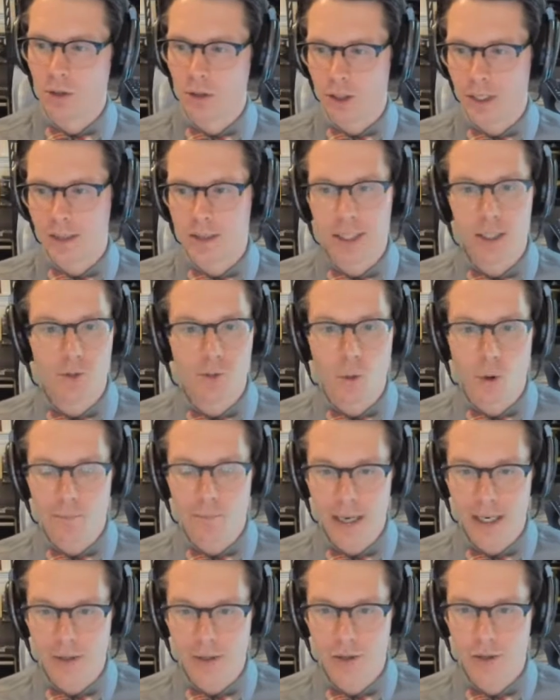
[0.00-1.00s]
going to look at these
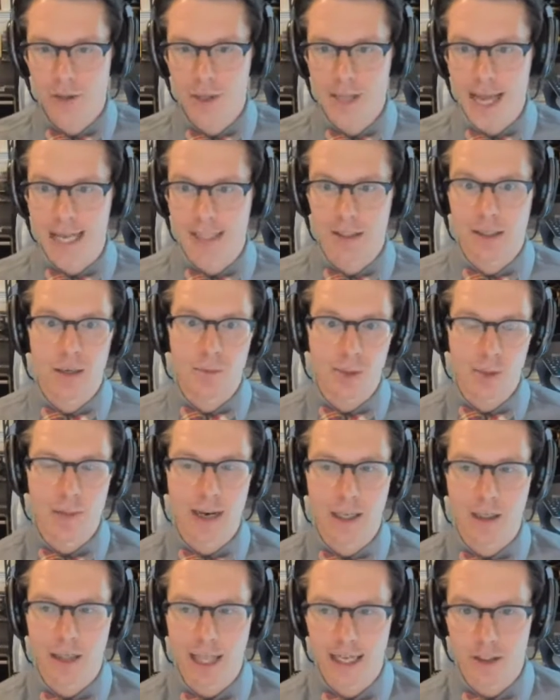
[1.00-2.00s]
four pixels and that's going to be
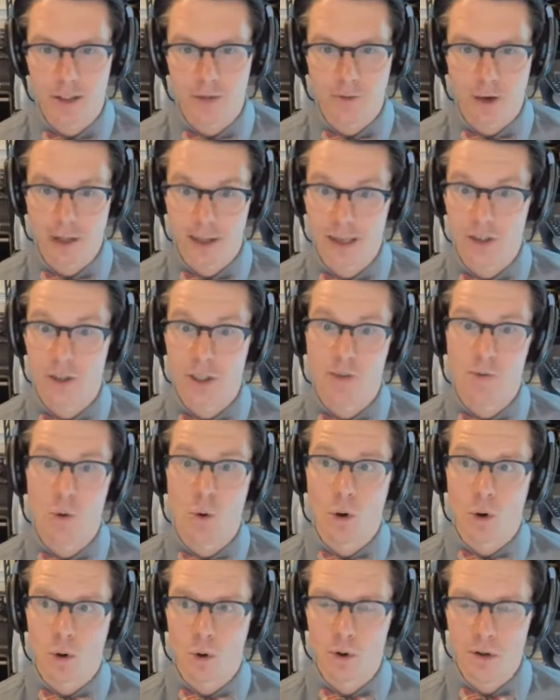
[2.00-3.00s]
my classifier. That'll save
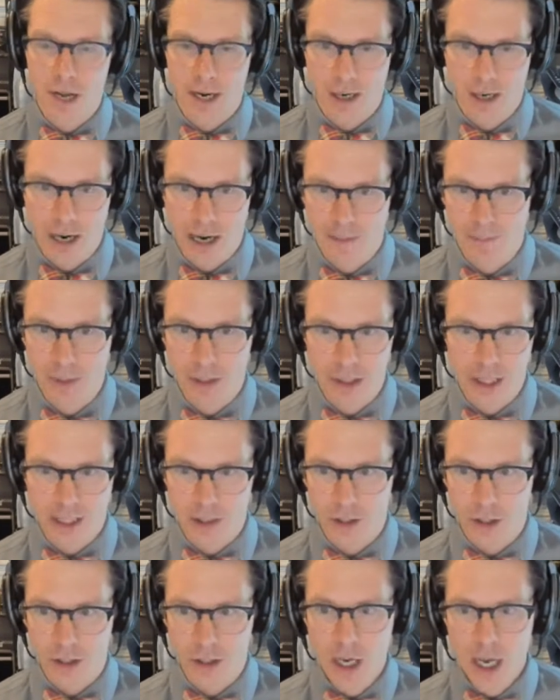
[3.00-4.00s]
you a whole lot of
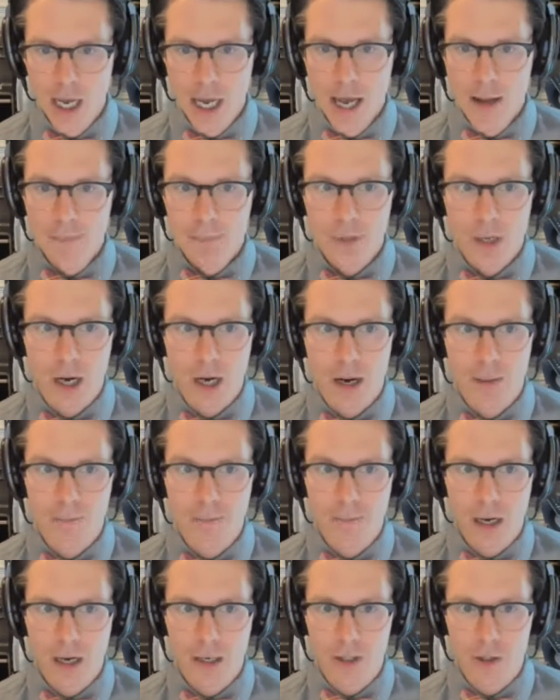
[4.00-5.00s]
computation.
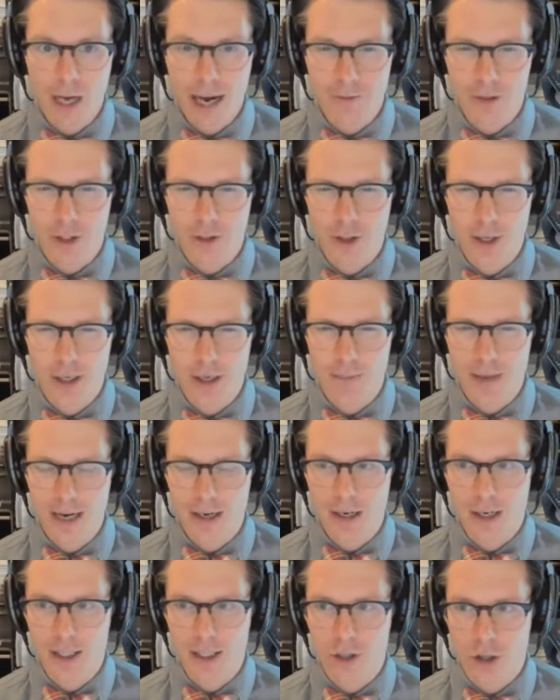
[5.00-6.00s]
Um, you have to think
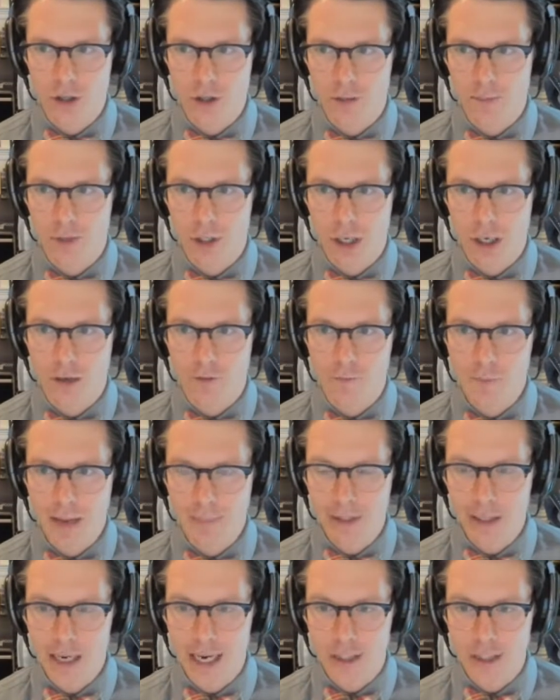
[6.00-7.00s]
about it in terms of
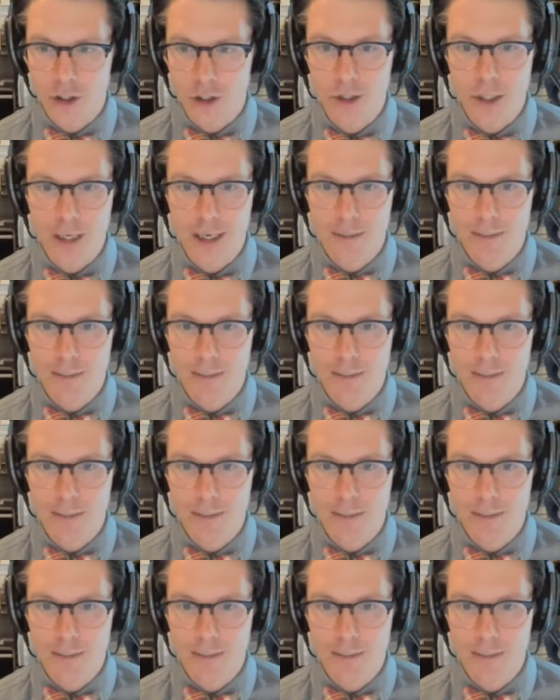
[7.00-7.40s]
maybe not just